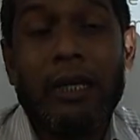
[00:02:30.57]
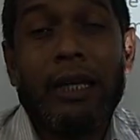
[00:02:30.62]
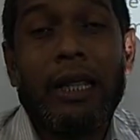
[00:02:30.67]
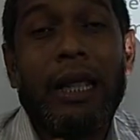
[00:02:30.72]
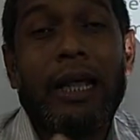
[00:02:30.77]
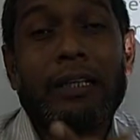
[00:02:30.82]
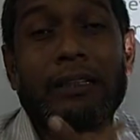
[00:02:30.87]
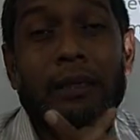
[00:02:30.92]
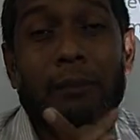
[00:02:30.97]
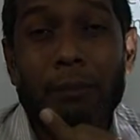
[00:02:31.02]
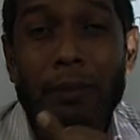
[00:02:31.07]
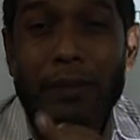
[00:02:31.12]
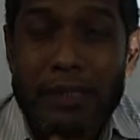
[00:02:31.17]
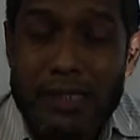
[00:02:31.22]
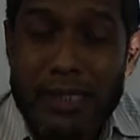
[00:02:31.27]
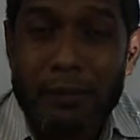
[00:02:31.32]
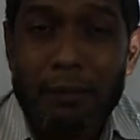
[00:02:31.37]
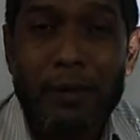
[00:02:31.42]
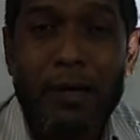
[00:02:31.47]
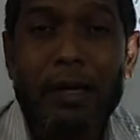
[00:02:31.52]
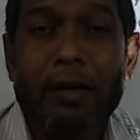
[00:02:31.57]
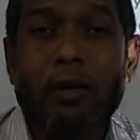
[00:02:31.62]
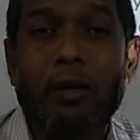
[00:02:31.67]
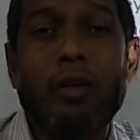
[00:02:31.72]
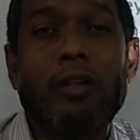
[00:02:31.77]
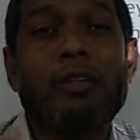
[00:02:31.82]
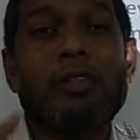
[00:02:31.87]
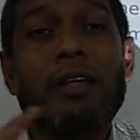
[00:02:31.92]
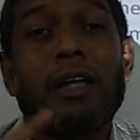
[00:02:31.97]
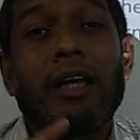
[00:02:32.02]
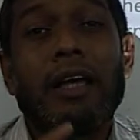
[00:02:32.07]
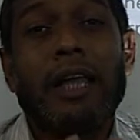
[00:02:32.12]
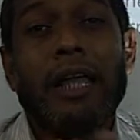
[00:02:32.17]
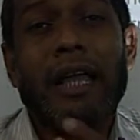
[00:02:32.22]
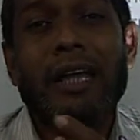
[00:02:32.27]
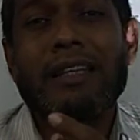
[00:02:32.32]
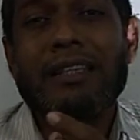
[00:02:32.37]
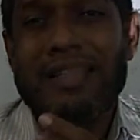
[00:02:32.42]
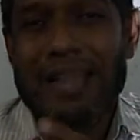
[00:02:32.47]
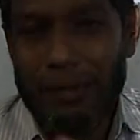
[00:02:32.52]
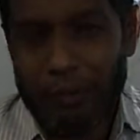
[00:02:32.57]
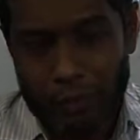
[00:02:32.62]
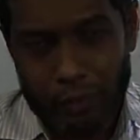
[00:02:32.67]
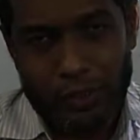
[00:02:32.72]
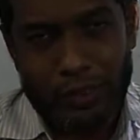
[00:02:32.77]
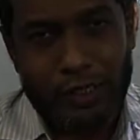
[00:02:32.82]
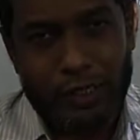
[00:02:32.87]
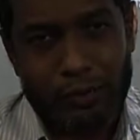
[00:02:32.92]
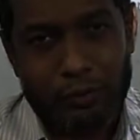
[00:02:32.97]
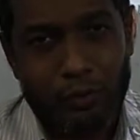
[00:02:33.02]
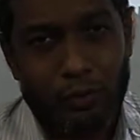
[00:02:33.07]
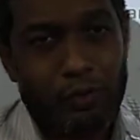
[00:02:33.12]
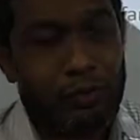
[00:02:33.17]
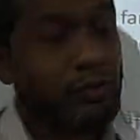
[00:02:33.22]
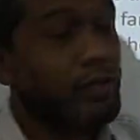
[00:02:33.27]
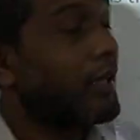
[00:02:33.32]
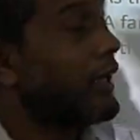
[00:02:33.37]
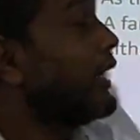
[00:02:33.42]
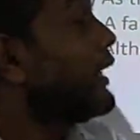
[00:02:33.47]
as a principal clause and subordinate clause.